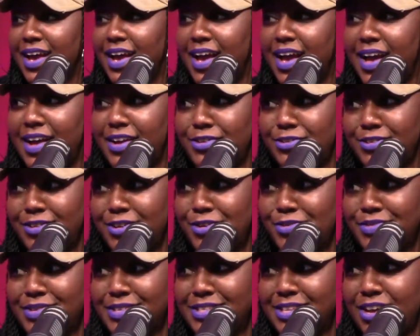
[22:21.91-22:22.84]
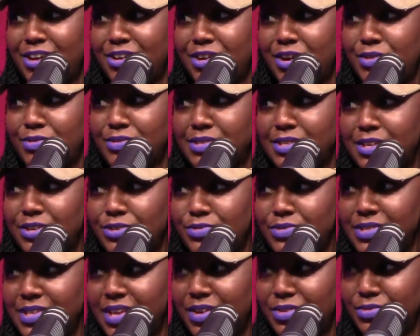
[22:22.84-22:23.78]
I don't know what song I was singing.
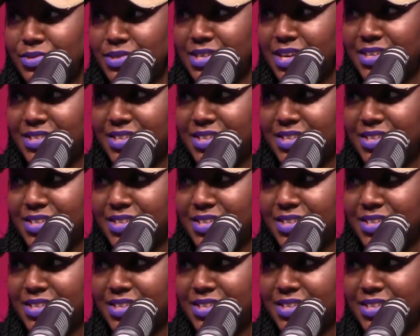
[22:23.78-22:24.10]
What song was I